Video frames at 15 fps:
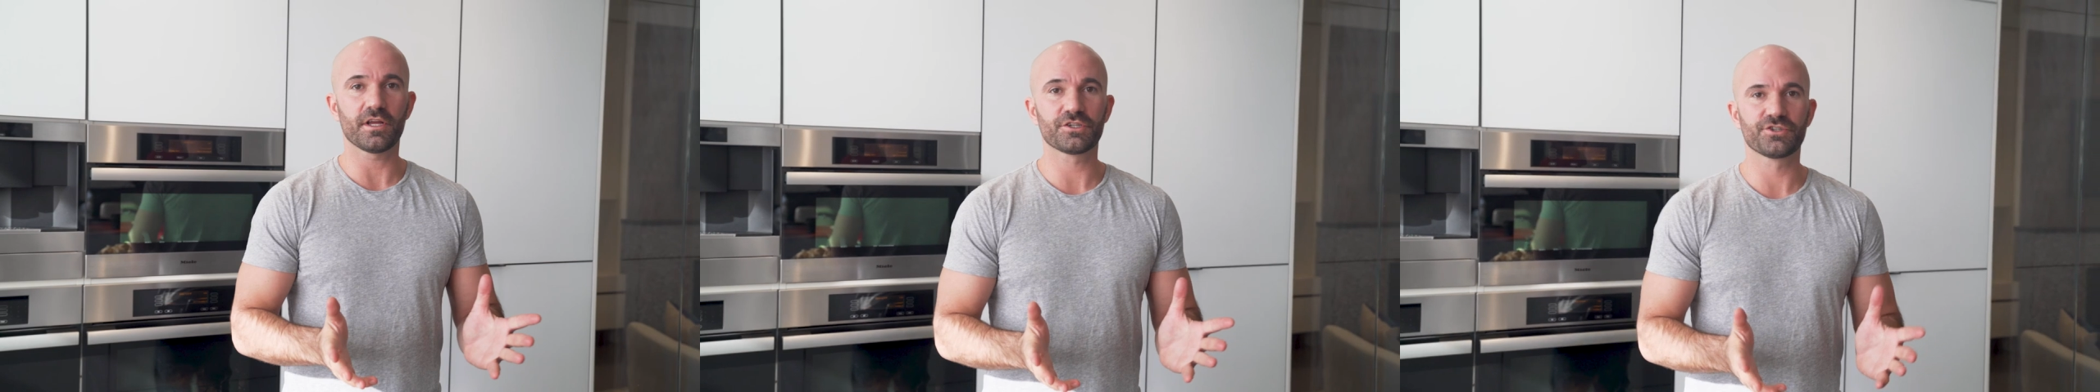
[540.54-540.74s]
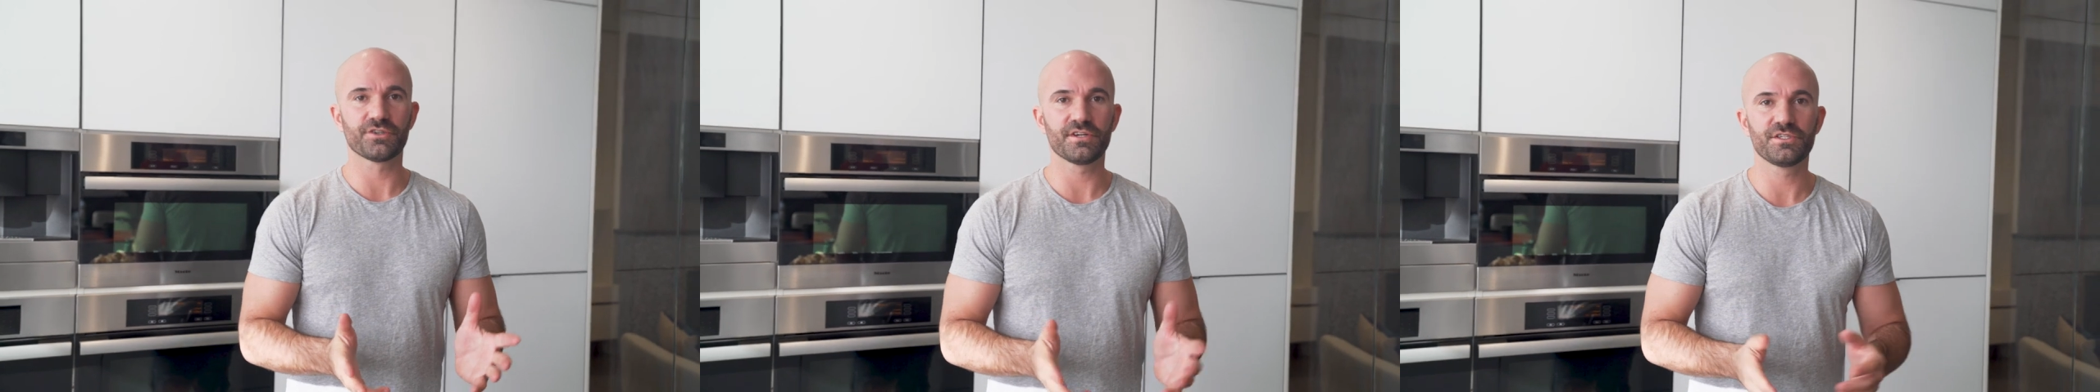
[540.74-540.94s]

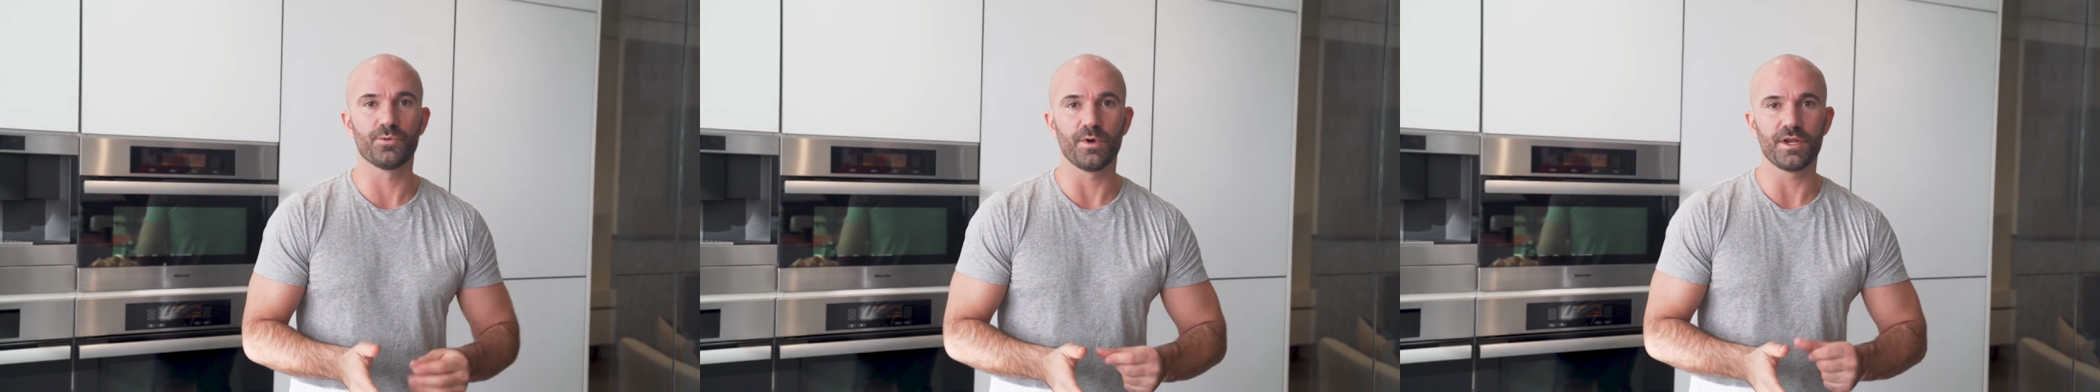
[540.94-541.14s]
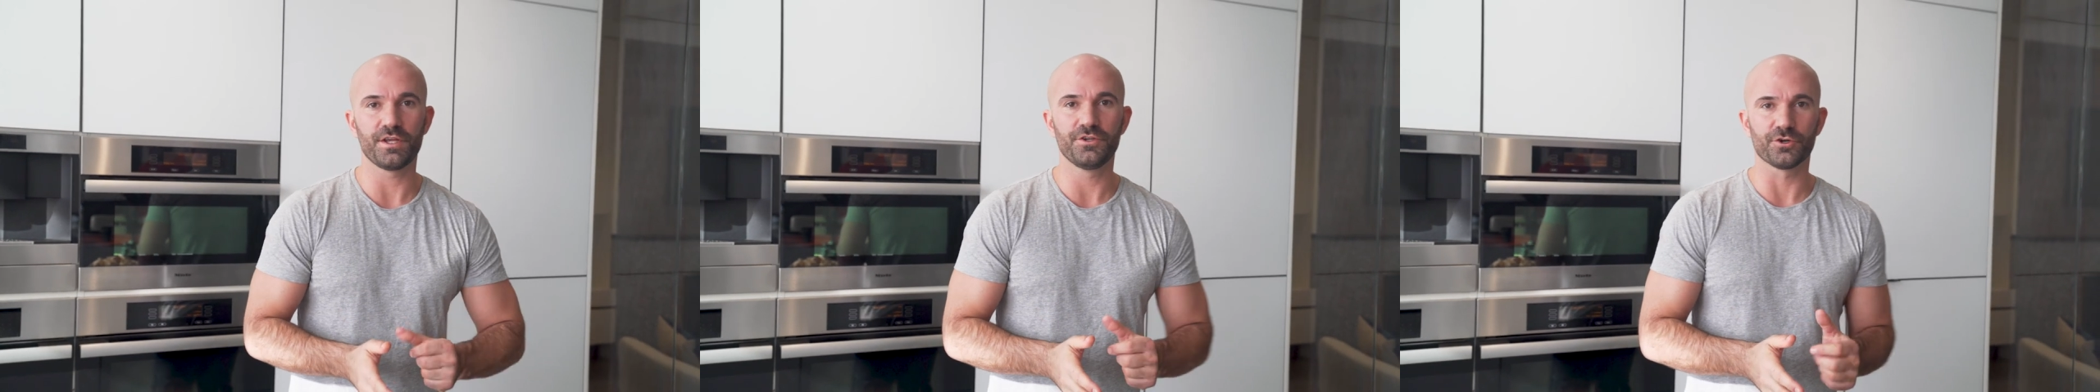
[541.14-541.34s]
luxuries
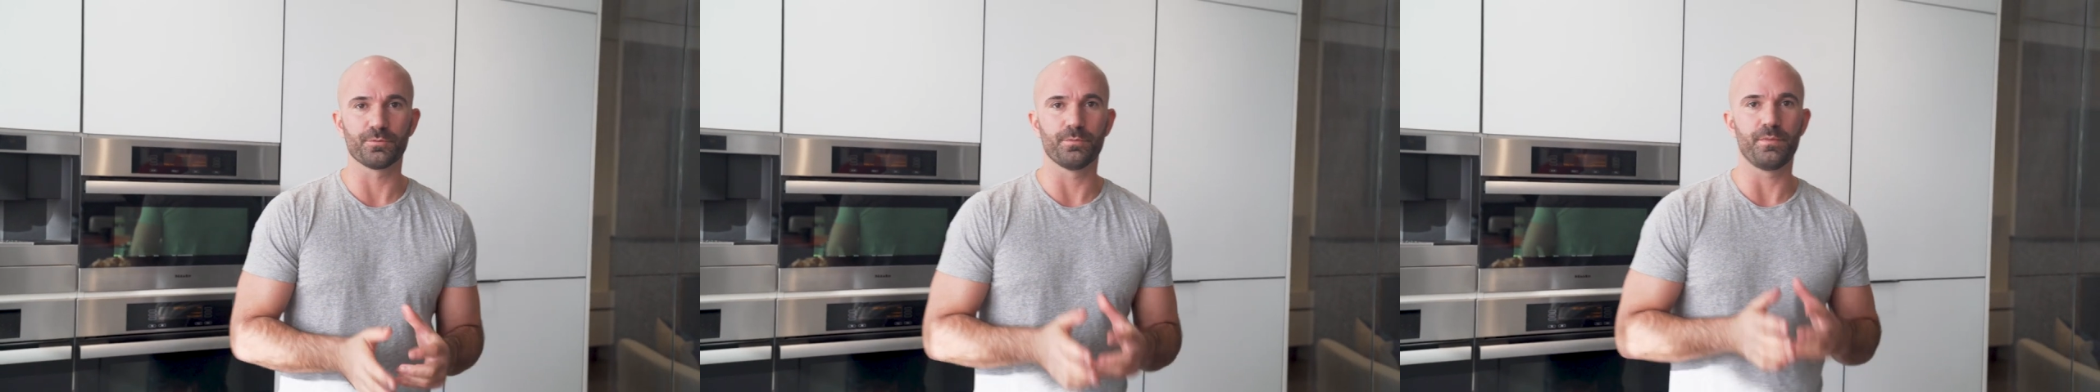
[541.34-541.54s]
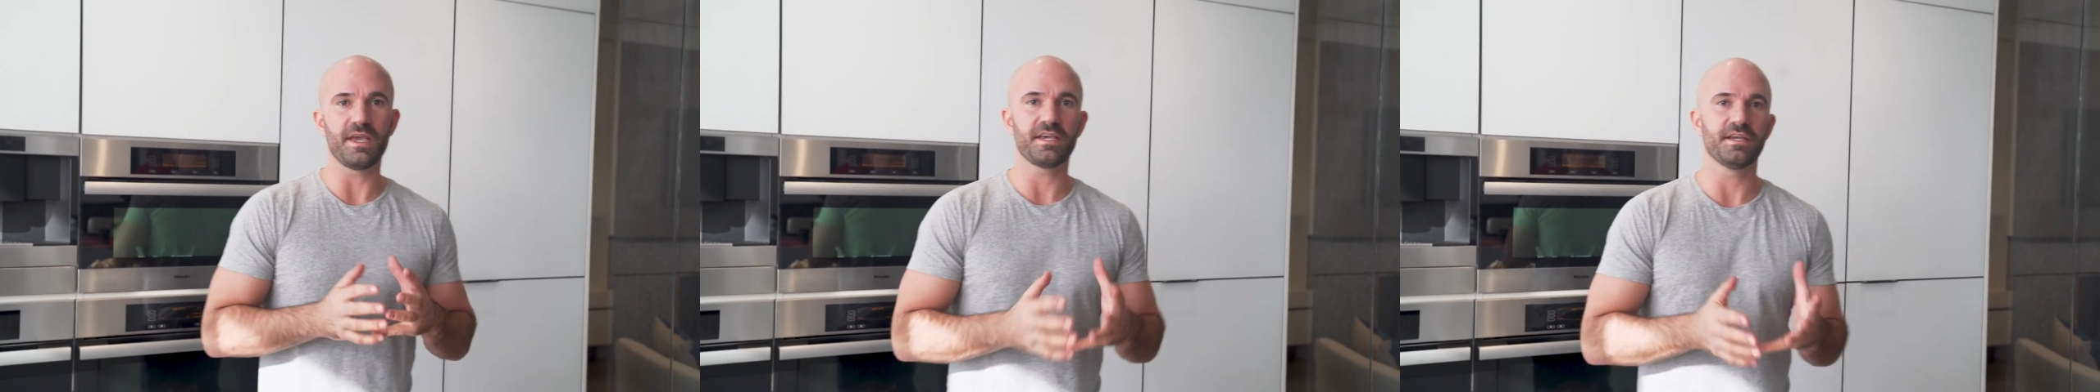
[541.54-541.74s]
when
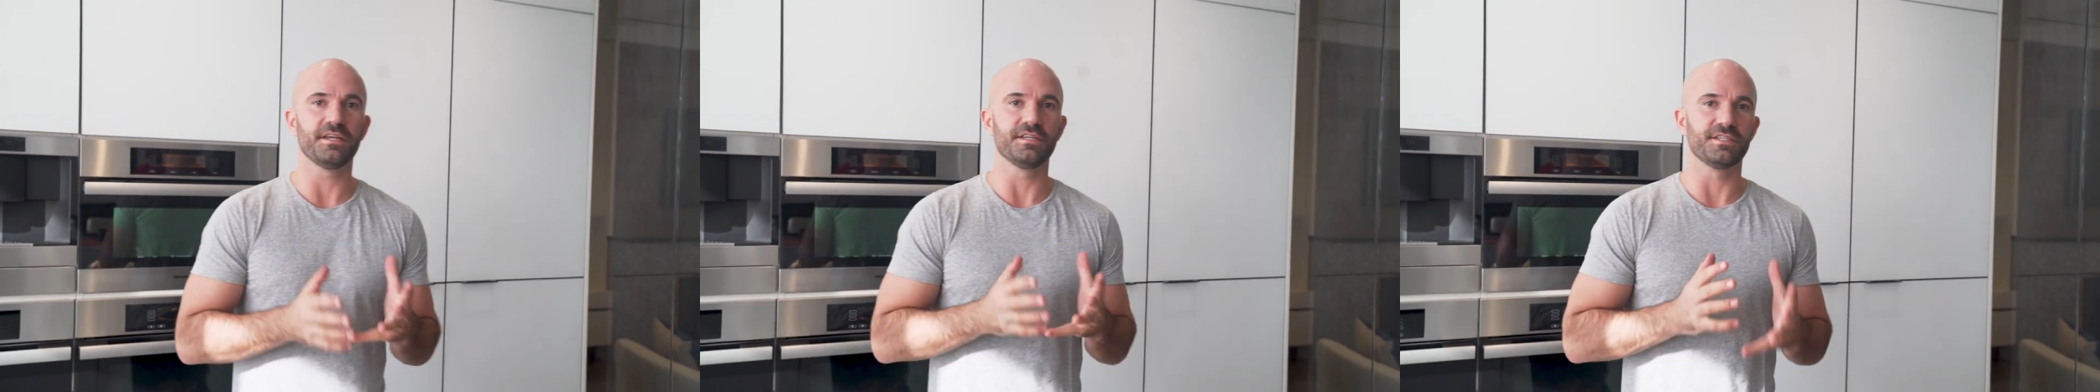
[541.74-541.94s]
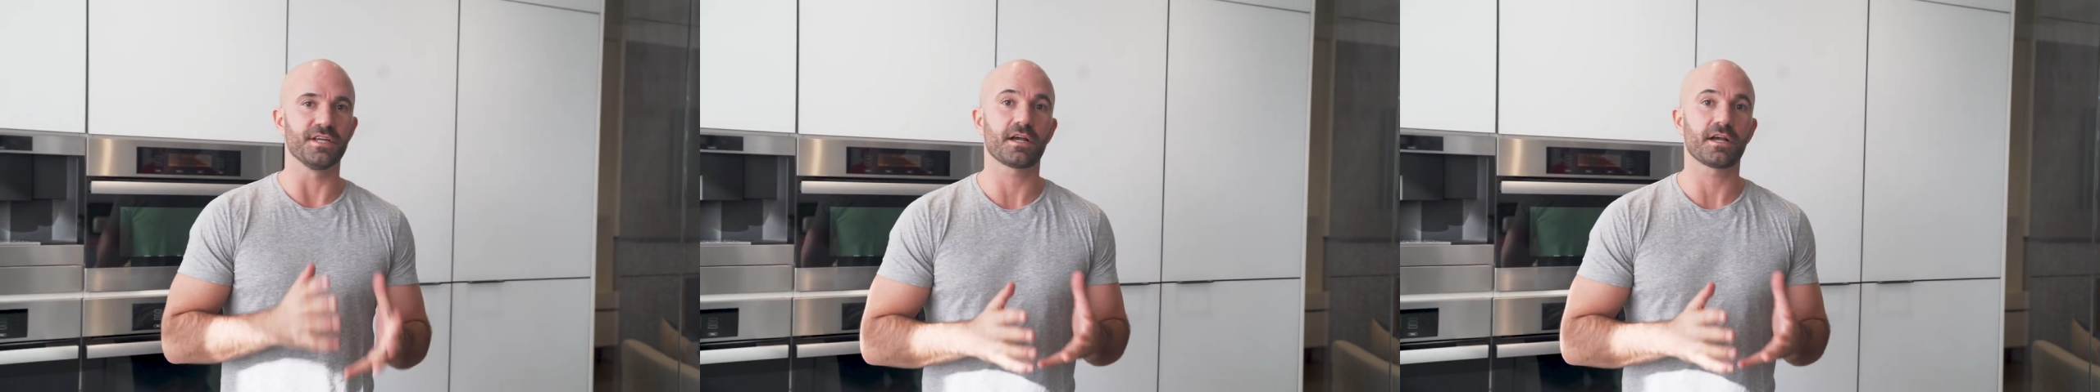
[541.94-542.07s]
you're making